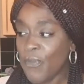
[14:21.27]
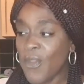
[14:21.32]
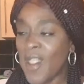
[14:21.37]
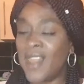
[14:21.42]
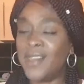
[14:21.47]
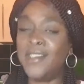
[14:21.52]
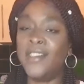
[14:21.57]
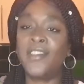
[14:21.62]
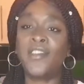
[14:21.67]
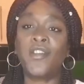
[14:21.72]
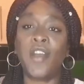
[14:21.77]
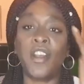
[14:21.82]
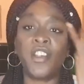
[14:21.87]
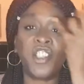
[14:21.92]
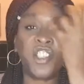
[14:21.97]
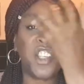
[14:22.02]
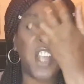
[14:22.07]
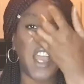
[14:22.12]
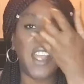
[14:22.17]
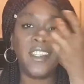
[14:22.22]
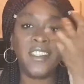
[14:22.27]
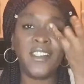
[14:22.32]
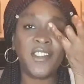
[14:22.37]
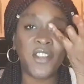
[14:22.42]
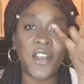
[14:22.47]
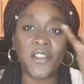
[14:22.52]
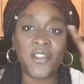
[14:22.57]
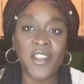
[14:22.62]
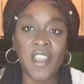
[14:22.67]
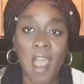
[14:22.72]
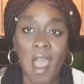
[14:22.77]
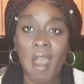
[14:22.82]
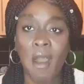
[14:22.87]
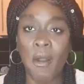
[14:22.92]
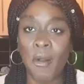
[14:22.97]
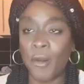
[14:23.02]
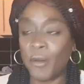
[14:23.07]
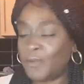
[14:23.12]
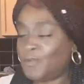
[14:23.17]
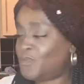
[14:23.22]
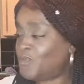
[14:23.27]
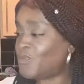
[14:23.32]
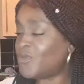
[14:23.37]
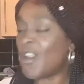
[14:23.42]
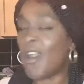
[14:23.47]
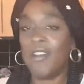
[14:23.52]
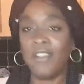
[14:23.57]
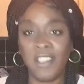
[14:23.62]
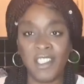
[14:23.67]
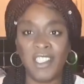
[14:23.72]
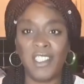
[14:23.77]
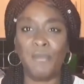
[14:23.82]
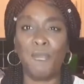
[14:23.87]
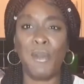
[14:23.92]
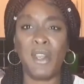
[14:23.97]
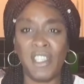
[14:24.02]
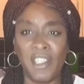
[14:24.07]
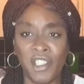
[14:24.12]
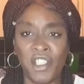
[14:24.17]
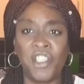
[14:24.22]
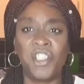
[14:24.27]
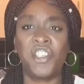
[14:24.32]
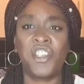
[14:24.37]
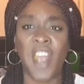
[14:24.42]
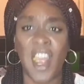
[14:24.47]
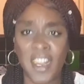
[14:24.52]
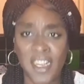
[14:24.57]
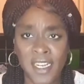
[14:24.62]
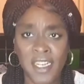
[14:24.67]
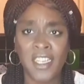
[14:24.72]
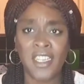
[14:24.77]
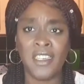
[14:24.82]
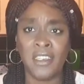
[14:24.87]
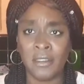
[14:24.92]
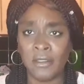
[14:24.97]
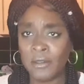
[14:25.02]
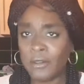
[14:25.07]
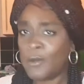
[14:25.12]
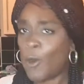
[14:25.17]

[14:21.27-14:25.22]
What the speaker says: And he's got shades on, y'all, because he's been shady.